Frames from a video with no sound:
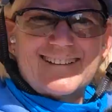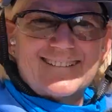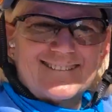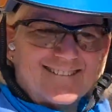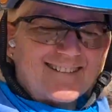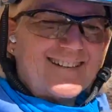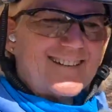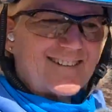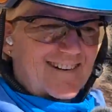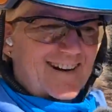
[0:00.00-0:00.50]

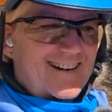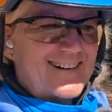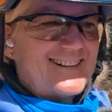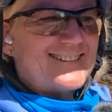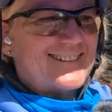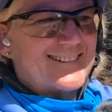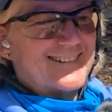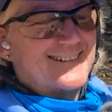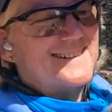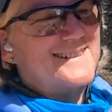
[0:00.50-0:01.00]
Fun, right?
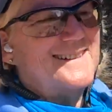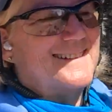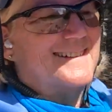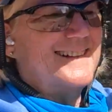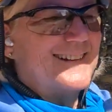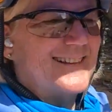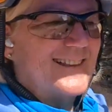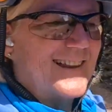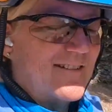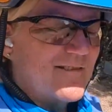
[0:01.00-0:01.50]

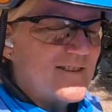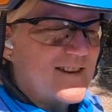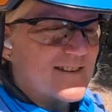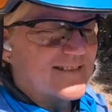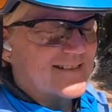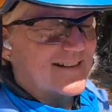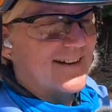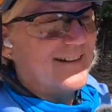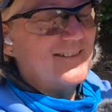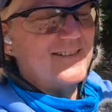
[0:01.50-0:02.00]
I love these
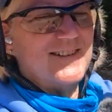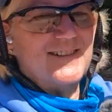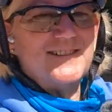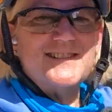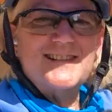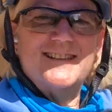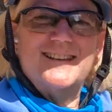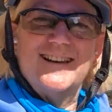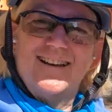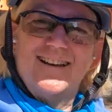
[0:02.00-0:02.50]
tunnels.